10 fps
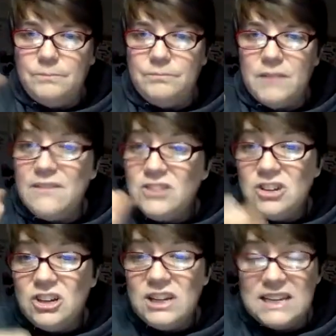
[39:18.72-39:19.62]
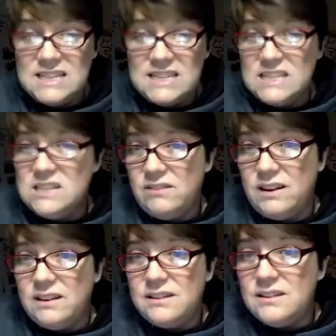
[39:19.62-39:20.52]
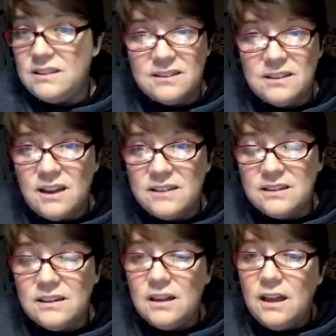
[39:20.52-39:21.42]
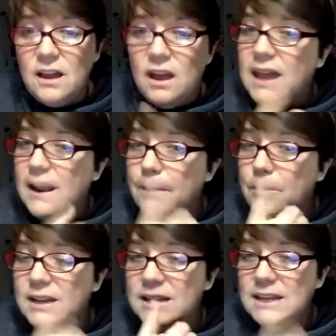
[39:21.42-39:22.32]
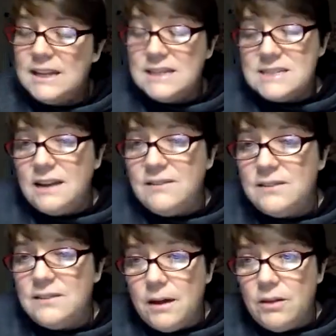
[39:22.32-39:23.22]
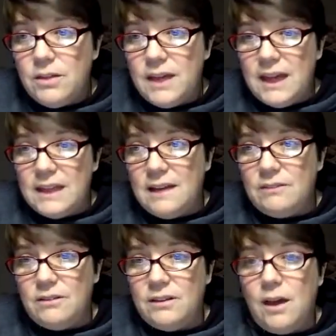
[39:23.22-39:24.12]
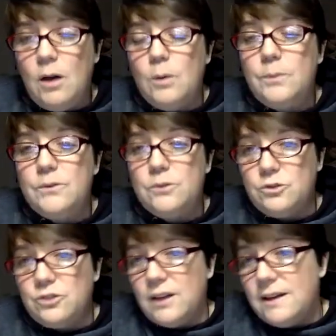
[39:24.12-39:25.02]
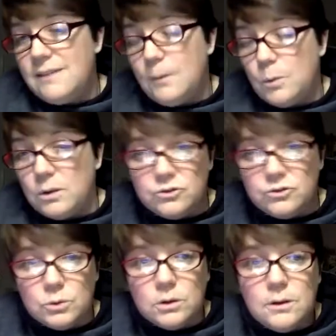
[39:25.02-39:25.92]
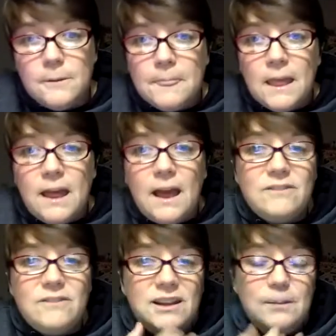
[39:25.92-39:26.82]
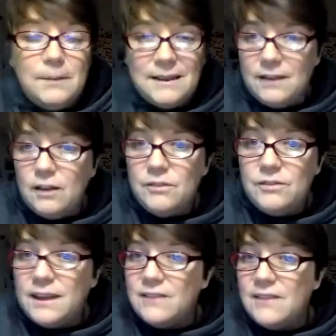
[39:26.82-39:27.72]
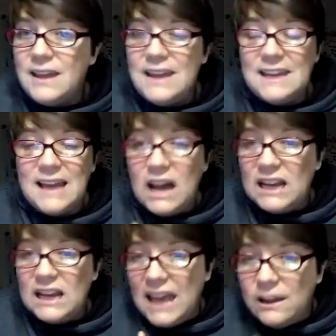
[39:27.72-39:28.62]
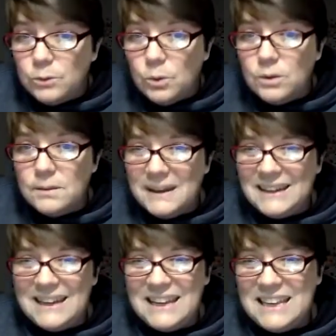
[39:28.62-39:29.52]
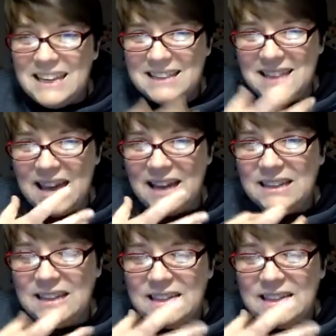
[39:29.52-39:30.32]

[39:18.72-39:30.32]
lavender and it tastes horrendous. It's disgusting. And I put it inside of his mouth and that really helps neutralize. He will drool. I've done it myself. Like if I eat a hot egg roll and bite in, you get that